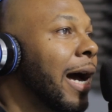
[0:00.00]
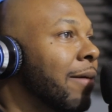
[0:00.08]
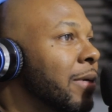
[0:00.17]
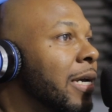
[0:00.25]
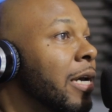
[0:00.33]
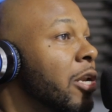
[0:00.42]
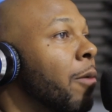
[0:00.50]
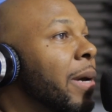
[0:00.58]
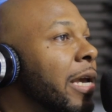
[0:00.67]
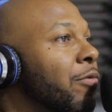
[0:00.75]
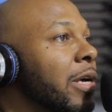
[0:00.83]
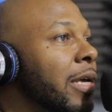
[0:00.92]
almost Bill
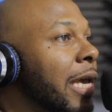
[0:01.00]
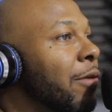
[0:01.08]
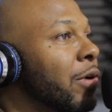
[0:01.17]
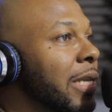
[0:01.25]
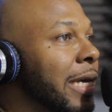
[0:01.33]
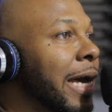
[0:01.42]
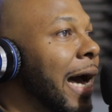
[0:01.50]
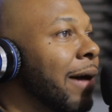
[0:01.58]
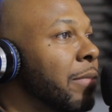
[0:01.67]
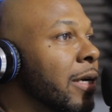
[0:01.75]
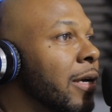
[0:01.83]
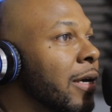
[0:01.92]
Gill. he, really, he really almost got
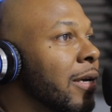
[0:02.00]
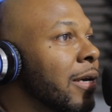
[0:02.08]
changed me. Gill